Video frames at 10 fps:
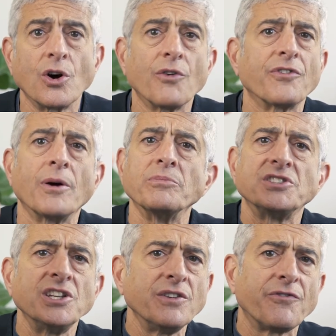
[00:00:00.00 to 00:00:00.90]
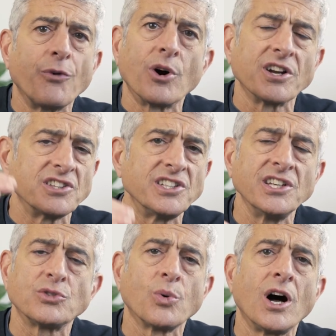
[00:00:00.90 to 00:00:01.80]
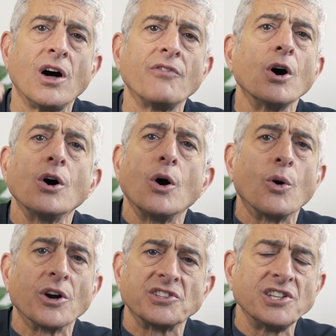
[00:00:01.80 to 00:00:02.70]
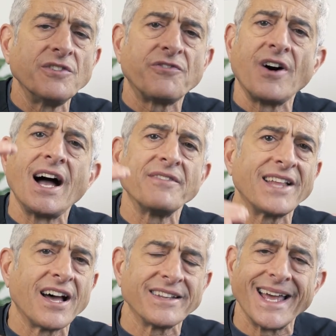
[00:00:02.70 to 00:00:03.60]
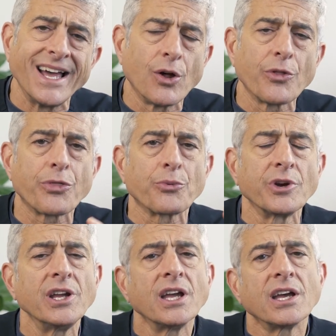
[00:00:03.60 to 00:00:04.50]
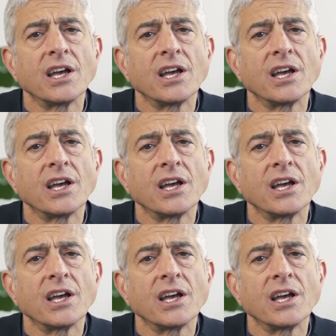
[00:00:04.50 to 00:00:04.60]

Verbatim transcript: go from T4 to T12 or T5 down to L3